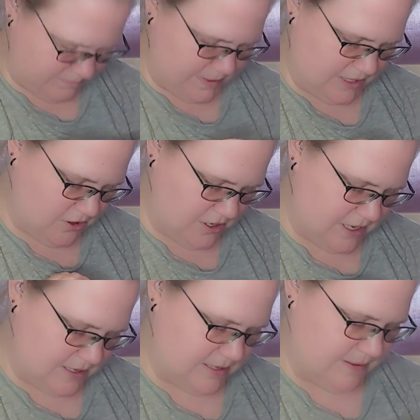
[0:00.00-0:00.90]
Be
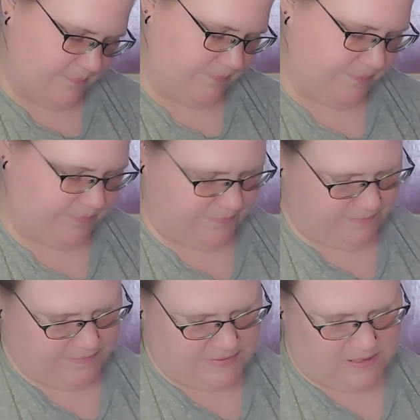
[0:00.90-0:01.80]
good.
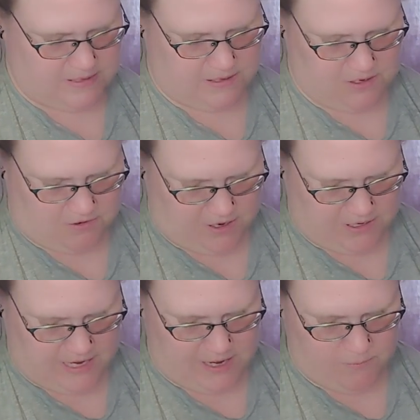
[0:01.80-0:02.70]
You're on
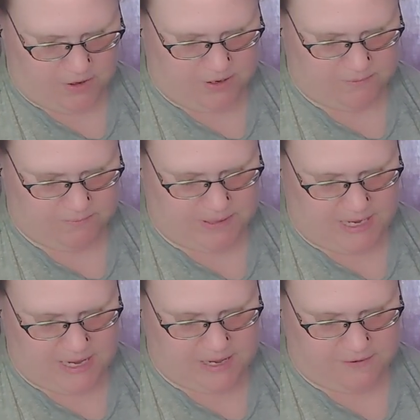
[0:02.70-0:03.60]
camera.
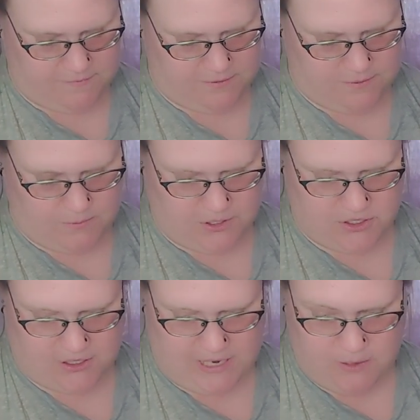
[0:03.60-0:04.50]
Behave. Watch
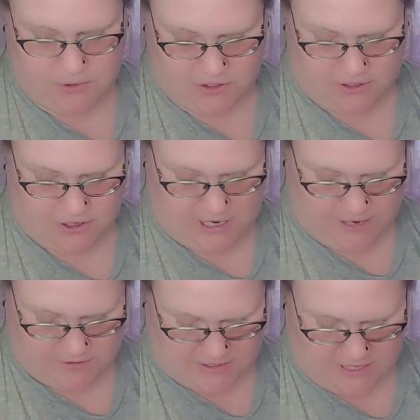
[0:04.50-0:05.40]
your language or they're going to
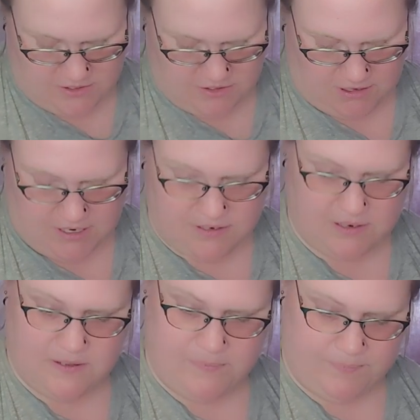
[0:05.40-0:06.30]
have to censor it.
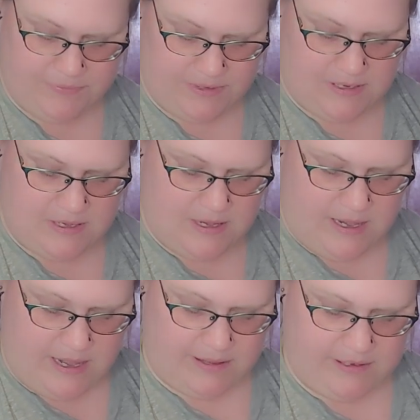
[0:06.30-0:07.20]

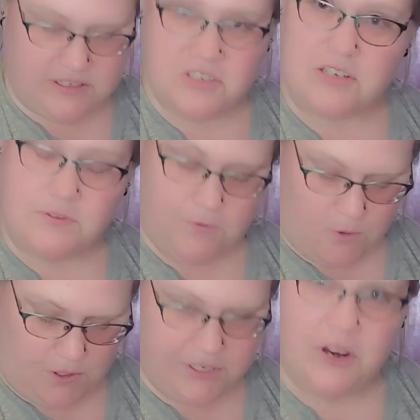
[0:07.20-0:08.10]
I like to just
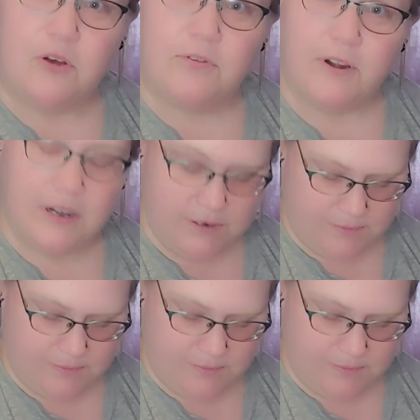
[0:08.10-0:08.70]
fold it over.